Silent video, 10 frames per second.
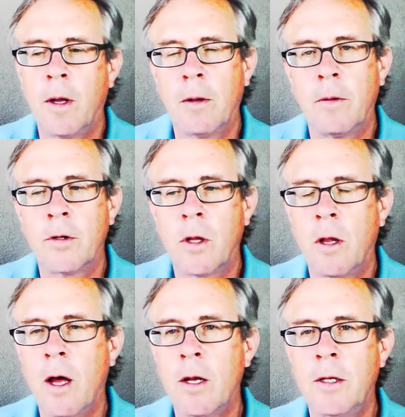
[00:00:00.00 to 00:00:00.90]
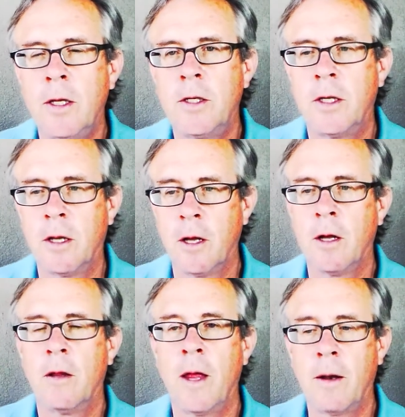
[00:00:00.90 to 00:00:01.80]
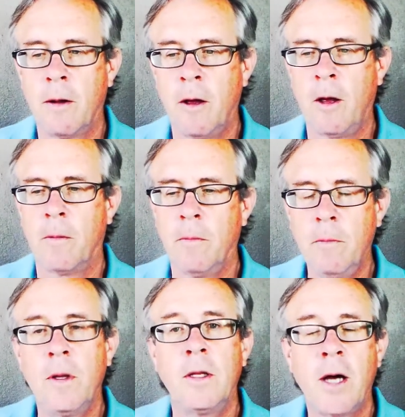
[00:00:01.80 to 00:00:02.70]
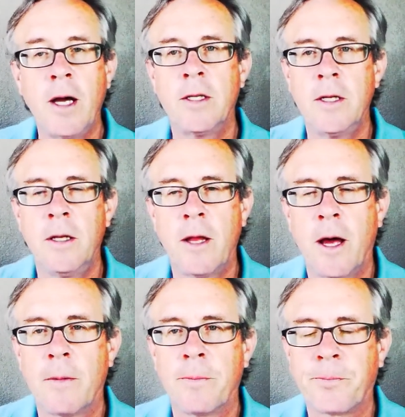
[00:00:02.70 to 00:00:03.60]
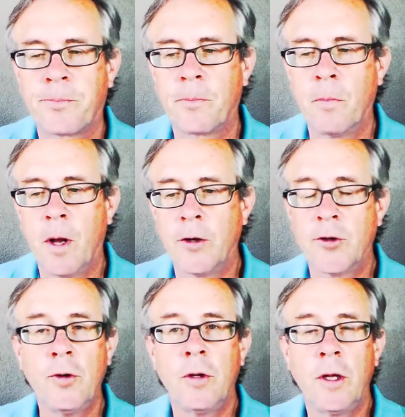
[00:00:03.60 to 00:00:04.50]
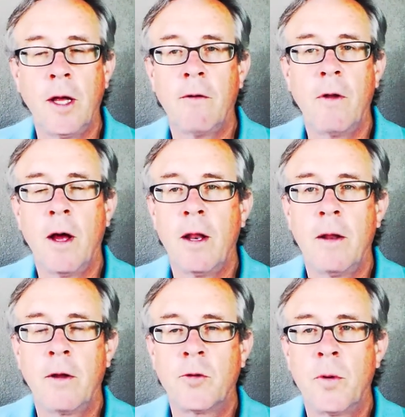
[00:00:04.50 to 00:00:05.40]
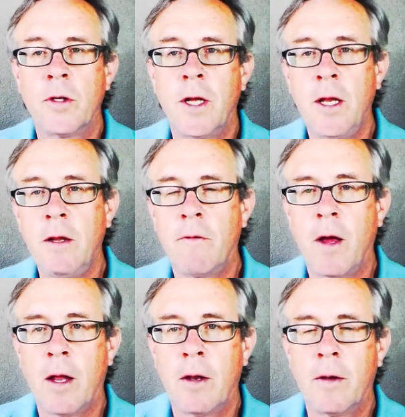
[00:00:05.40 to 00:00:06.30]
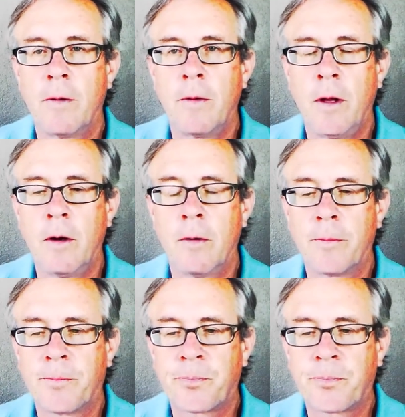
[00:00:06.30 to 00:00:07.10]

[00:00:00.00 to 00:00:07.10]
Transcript: And there's a lot of teaching that ties into that. But I certainly have not experienced any of that here.